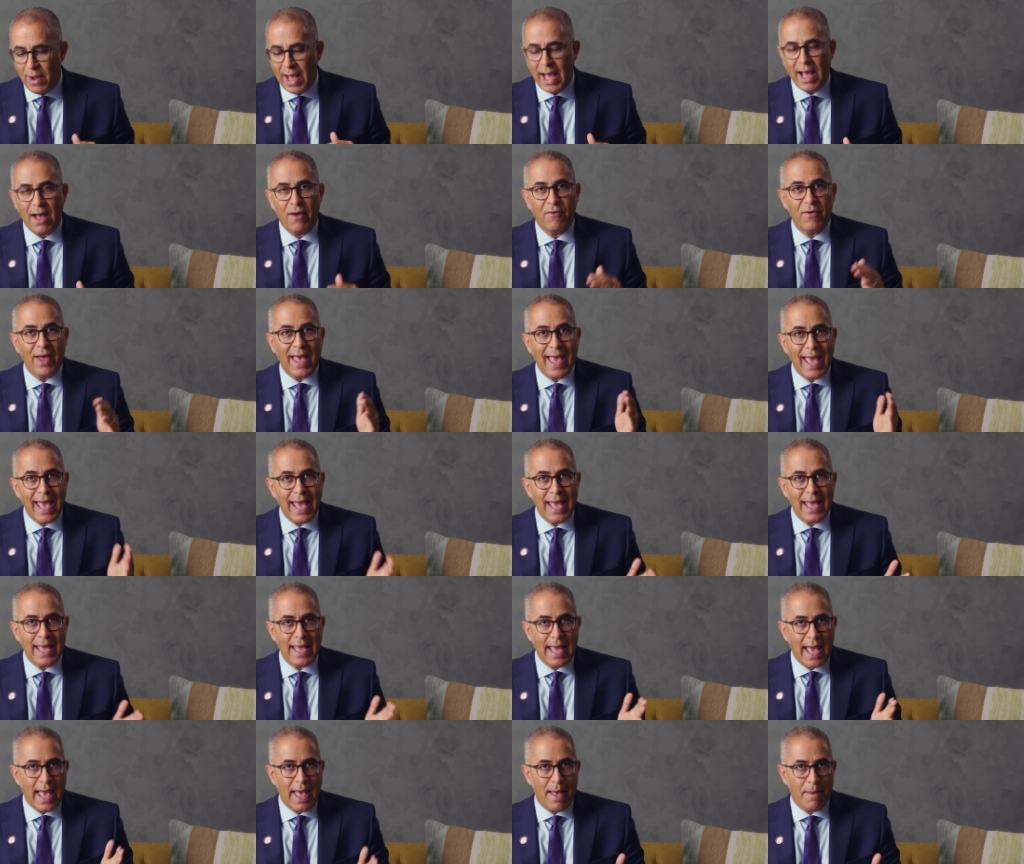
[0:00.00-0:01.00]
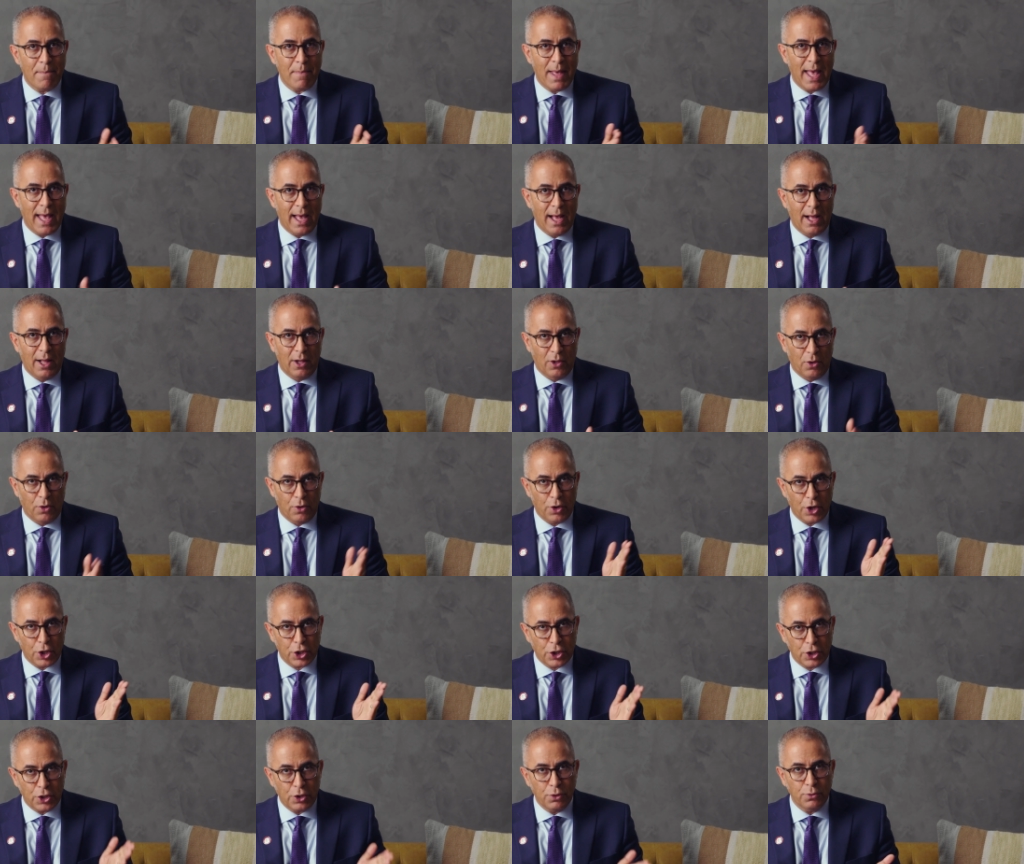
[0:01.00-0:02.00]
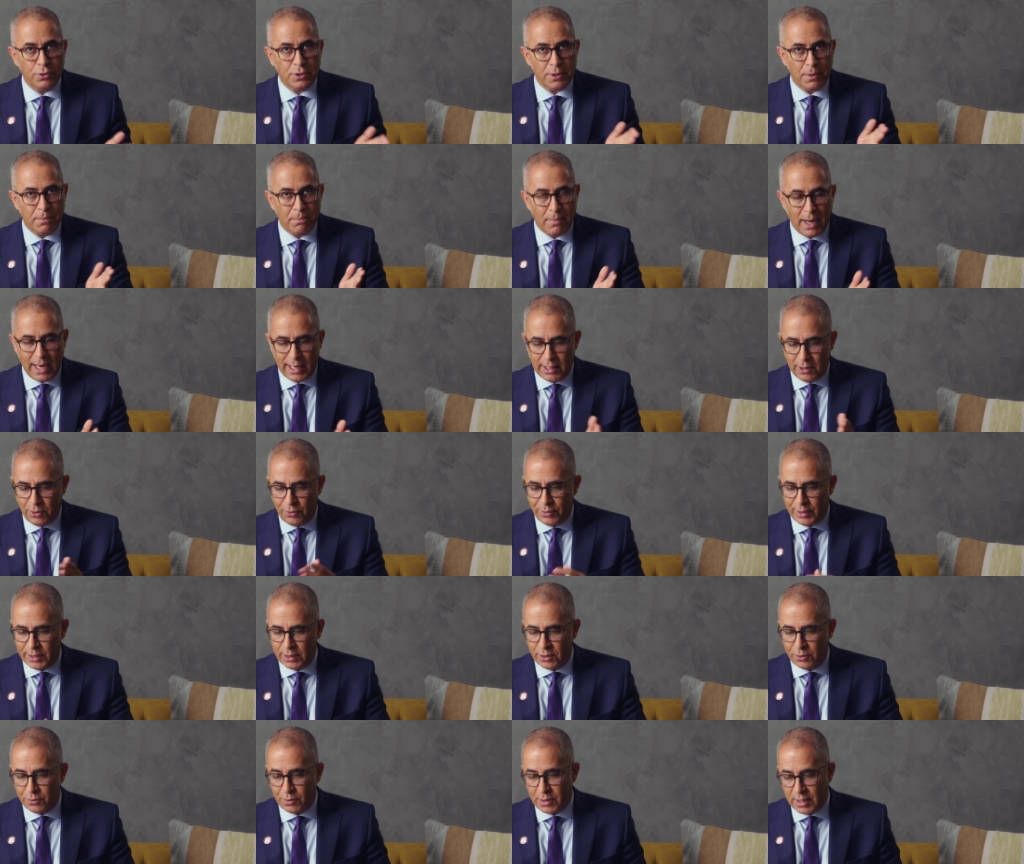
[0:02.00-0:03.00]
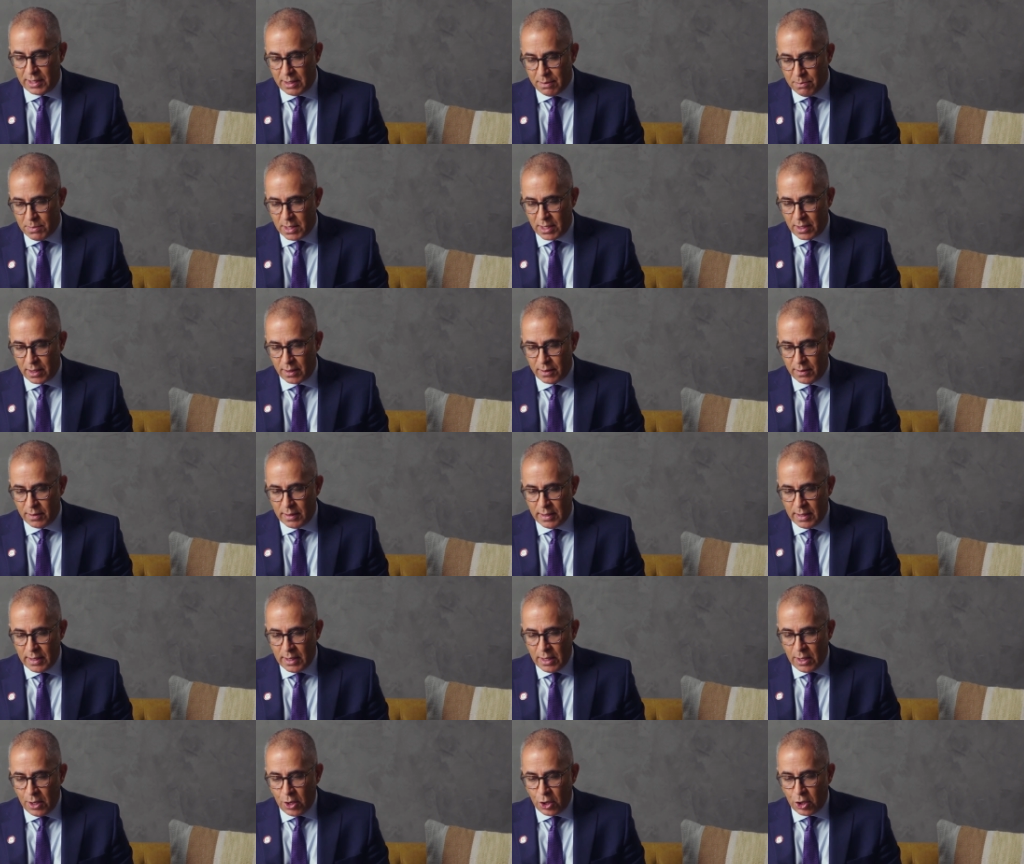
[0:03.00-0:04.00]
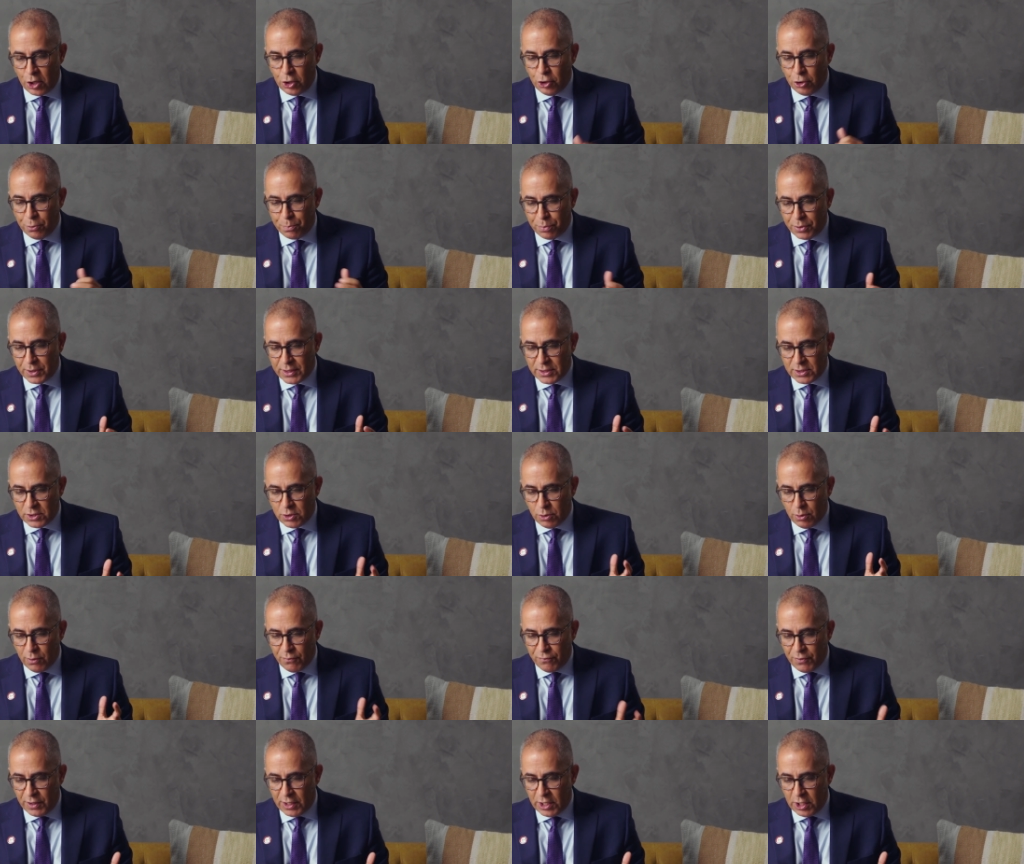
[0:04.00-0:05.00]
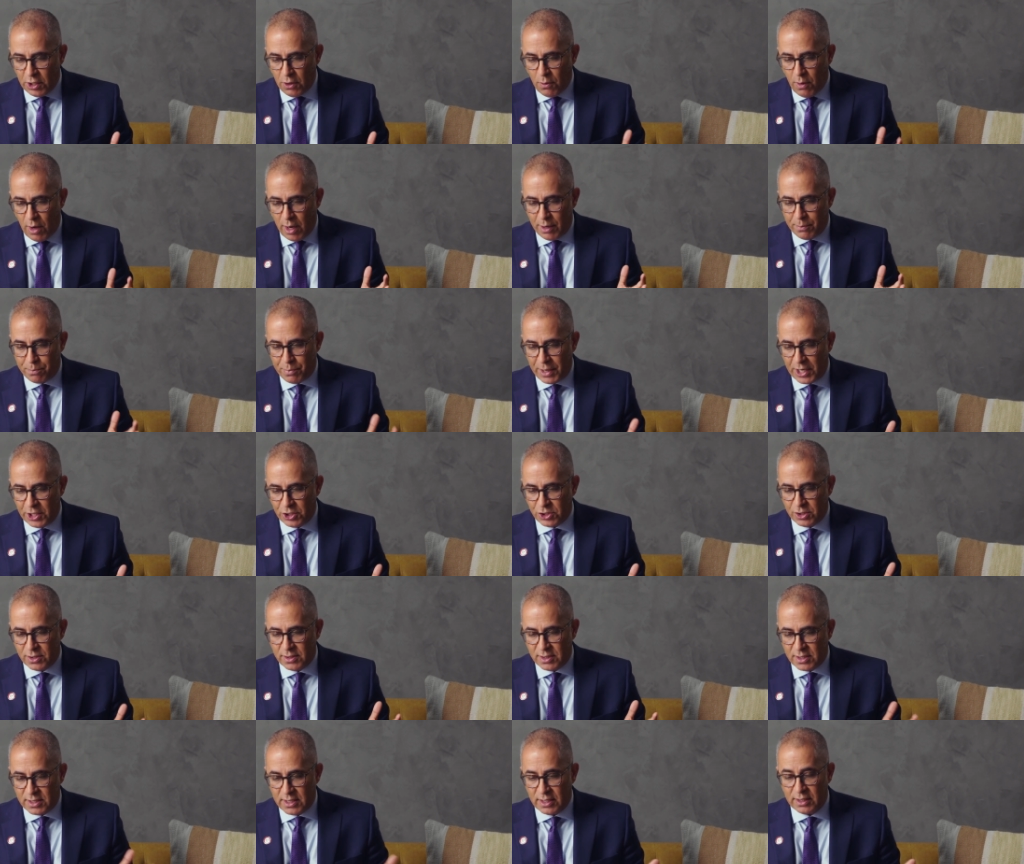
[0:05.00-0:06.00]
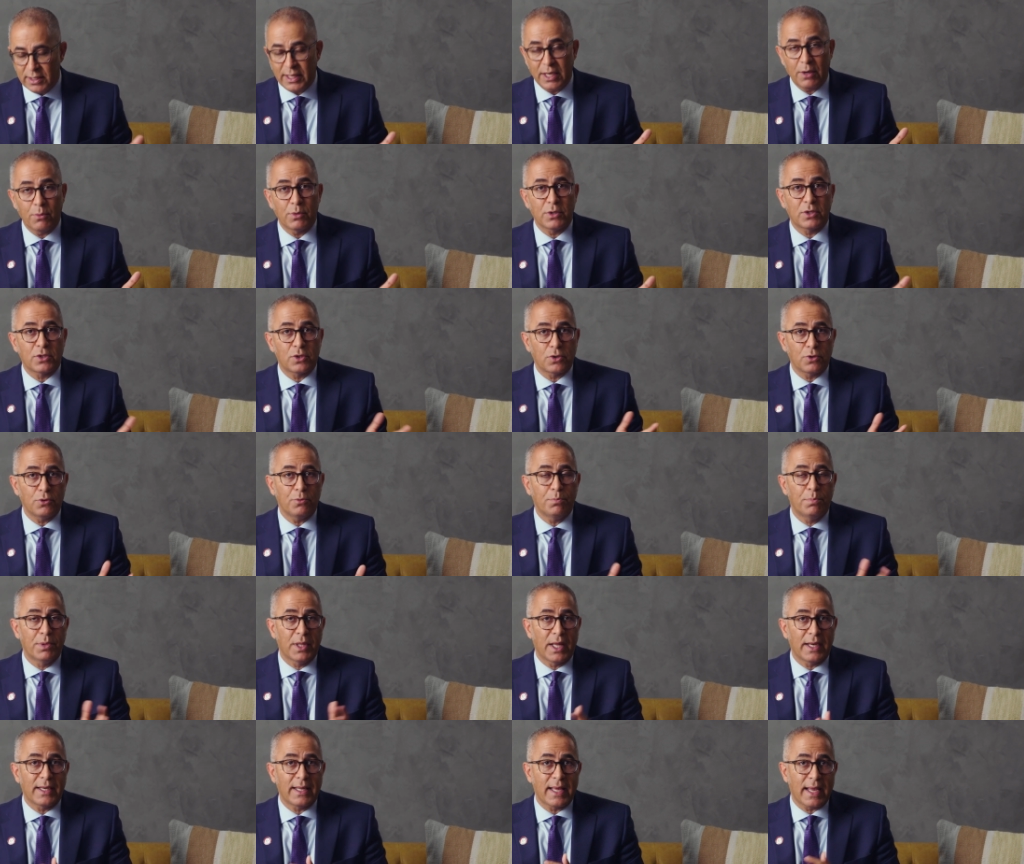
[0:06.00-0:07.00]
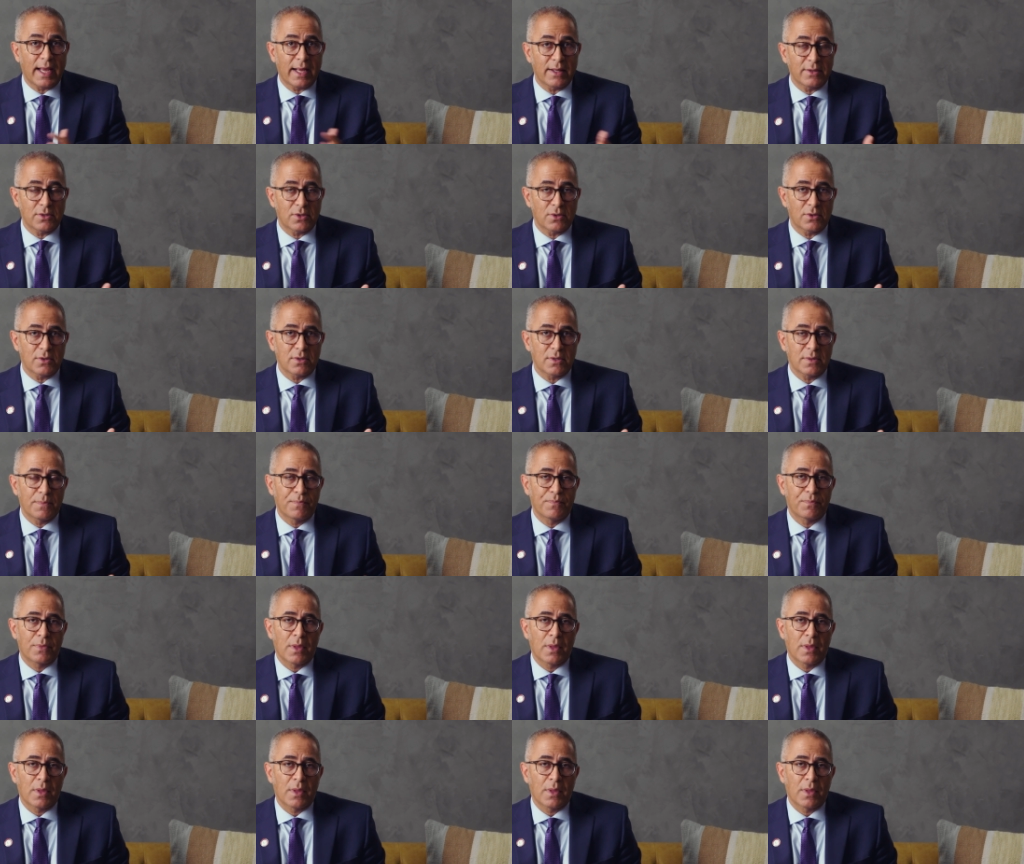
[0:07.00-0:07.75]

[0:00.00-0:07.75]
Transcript: have AML or acute myeloid leukemia. Can you please do a video on patients dealing with two blood cancers?